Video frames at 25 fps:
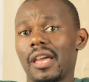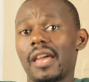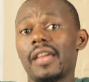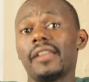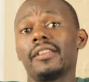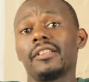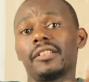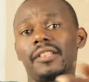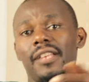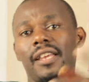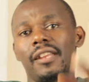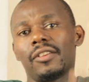
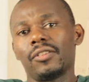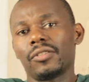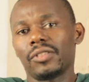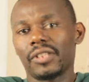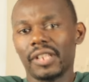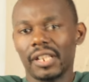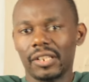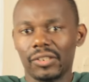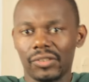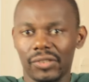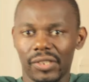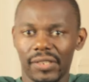and turn on
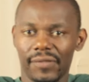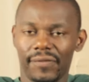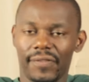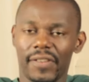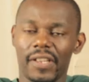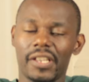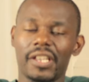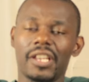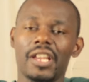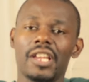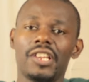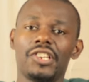the
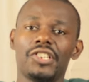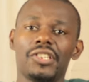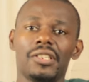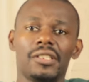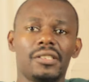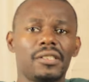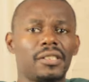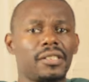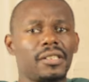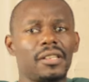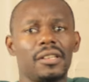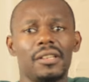
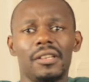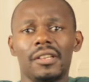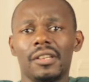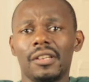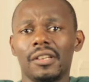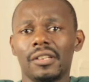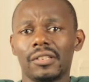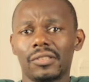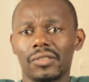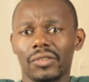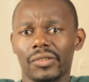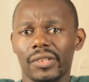notifications,
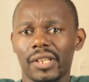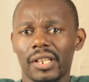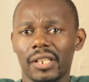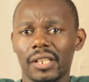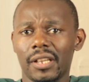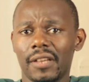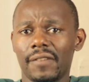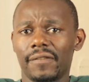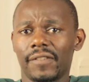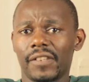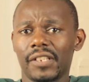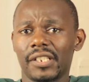so
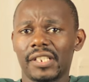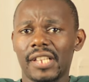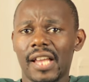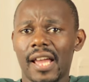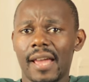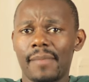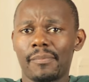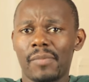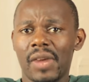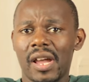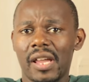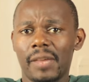that every
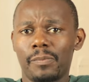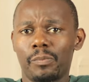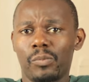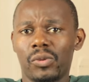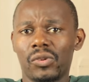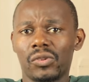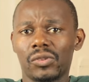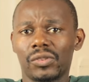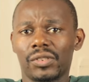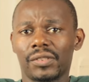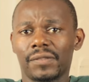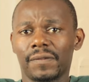time I
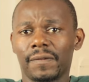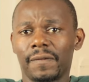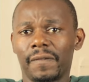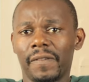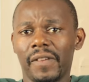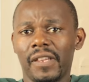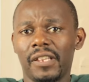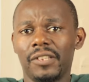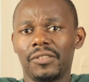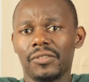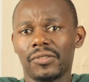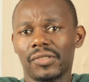post
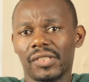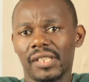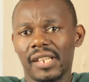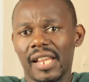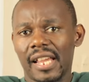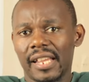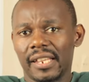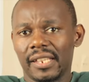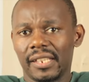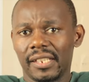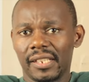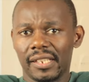videos
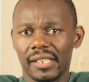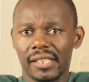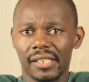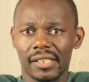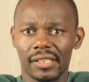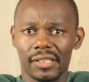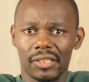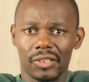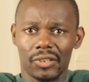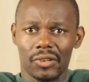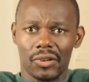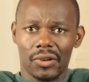like
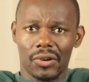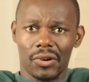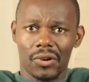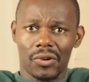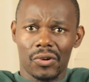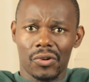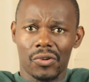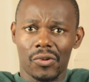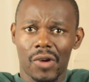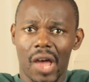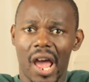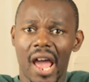this
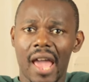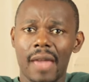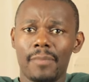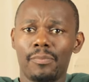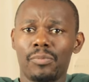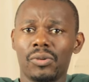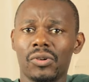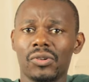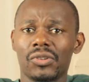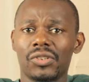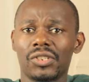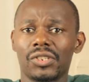or I
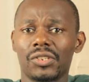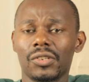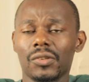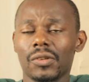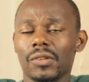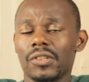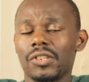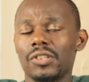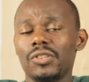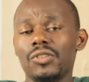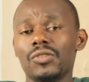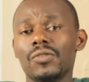post
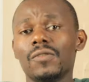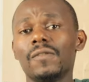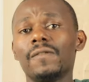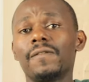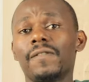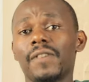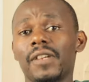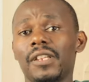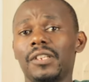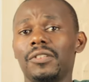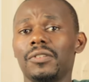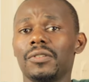new
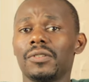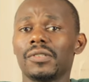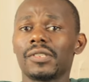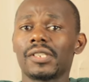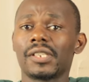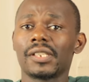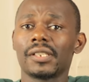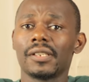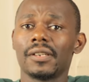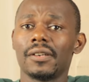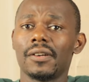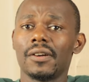
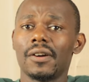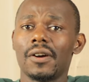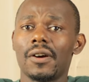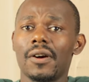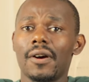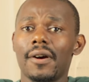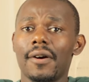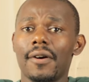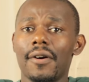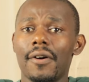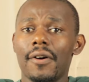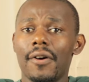videos
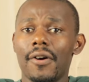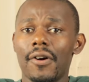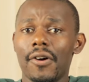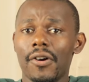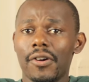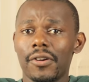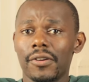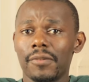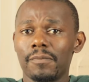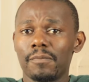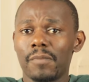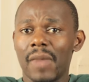
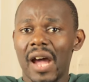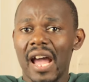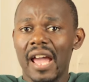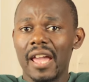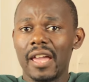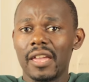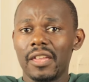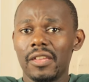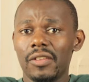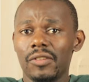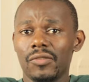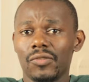on
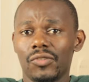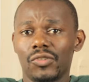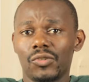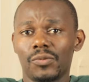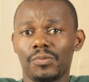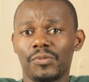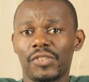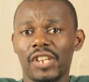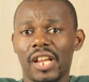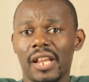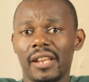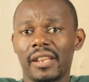my
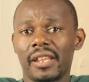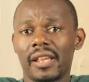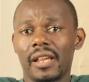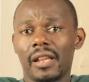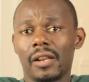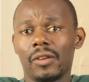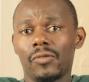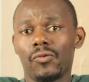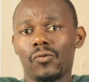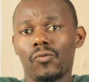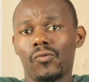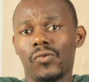YouTube
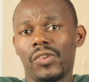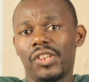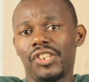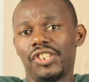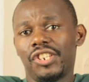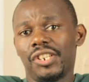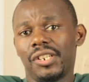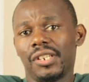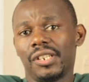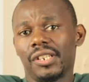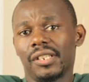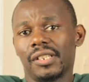channel,
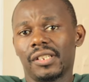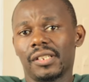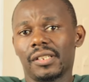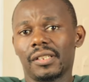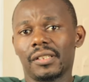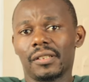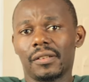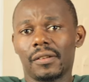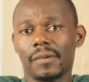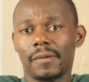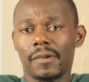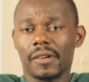which
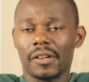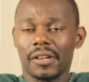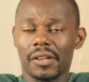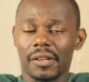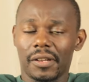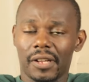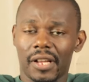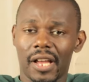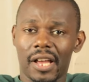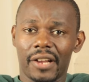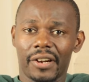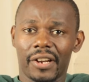is
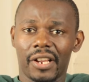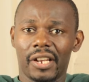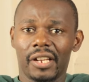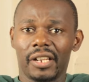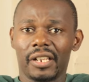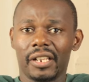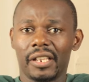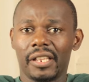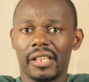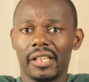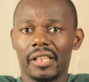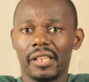
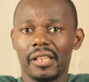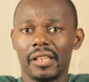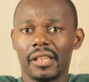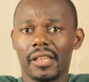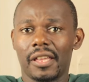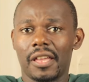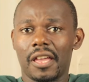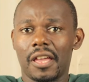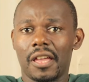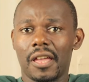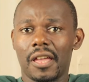currently